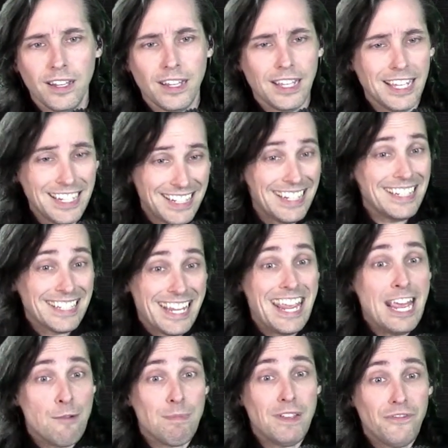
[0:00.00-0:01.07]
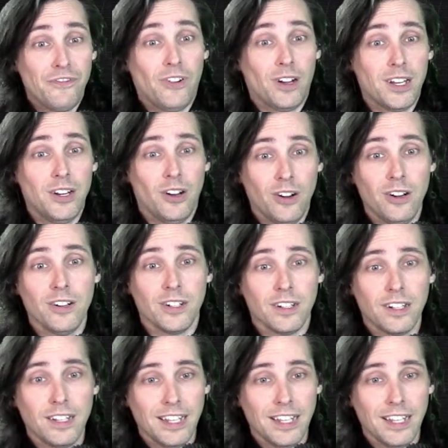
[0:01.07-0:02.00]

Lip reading: He just can't be fucking hurt.